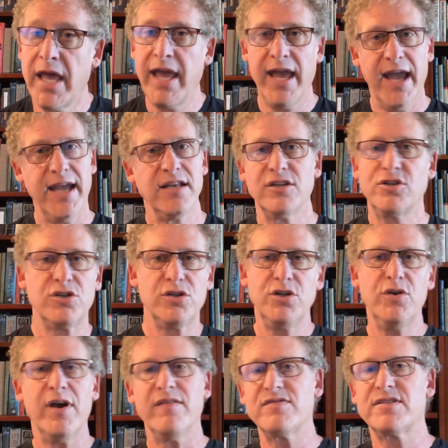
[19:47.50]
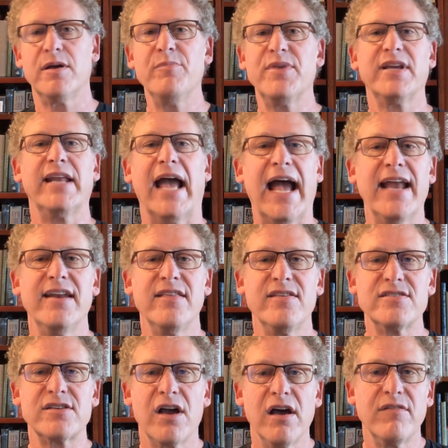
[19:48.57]
Hey, do you have something to add to
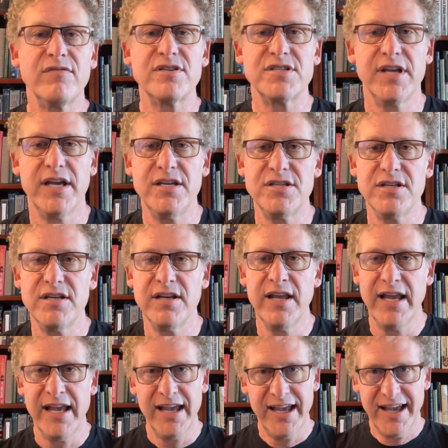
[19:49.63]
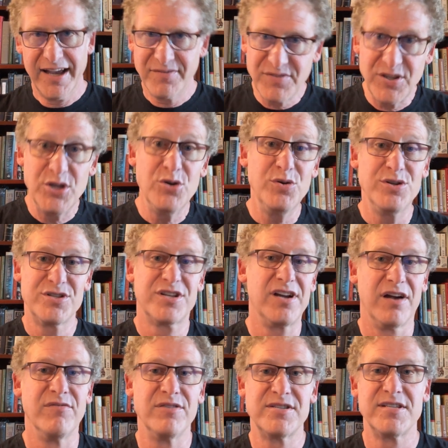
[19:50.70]
this conversation? Have you
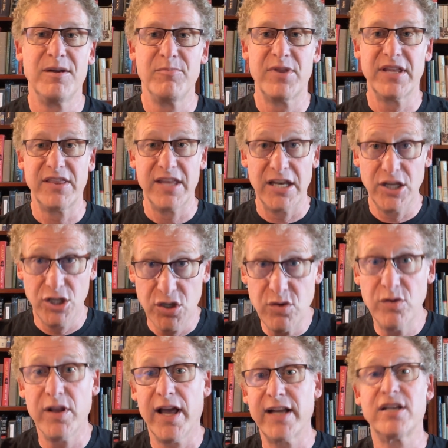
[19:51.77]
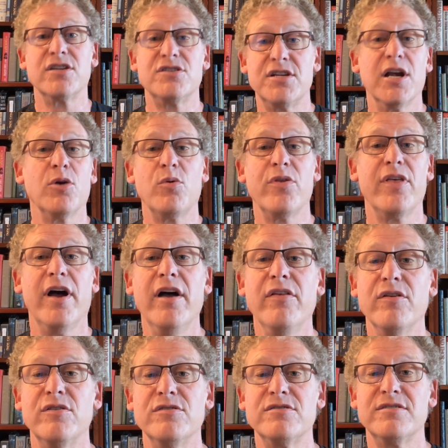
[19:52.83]
discovered something that you'd like to share with
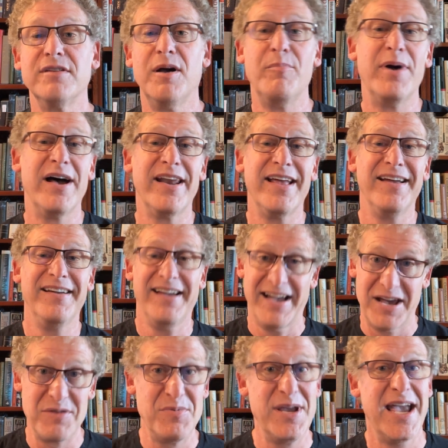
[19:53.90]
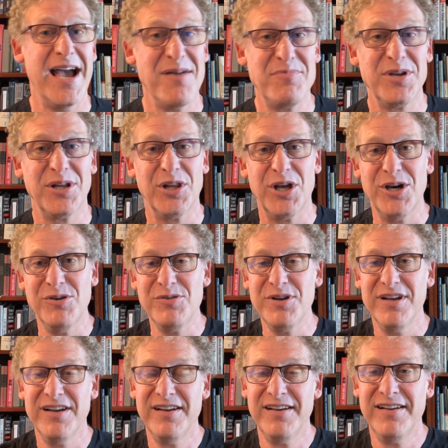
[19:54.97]
others about how to be happy alone?
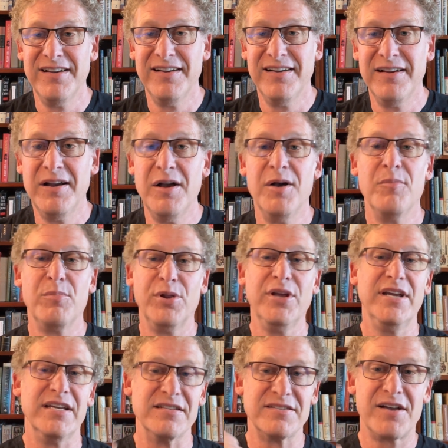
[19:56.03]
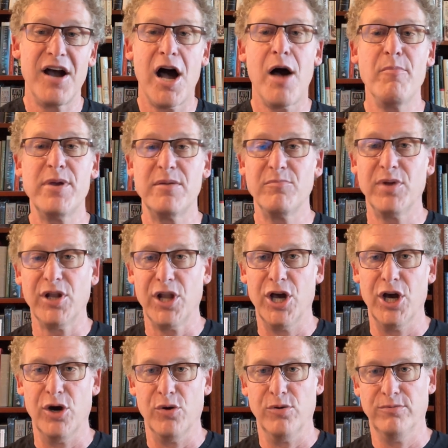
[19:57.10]
Please comment
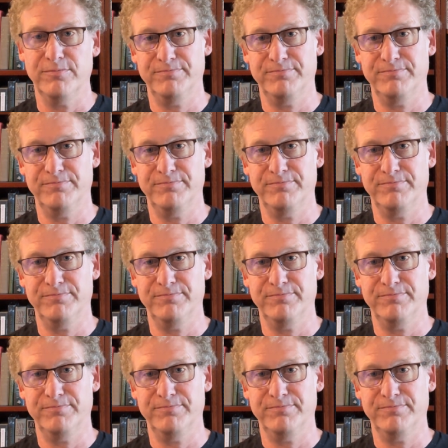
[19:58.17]
below.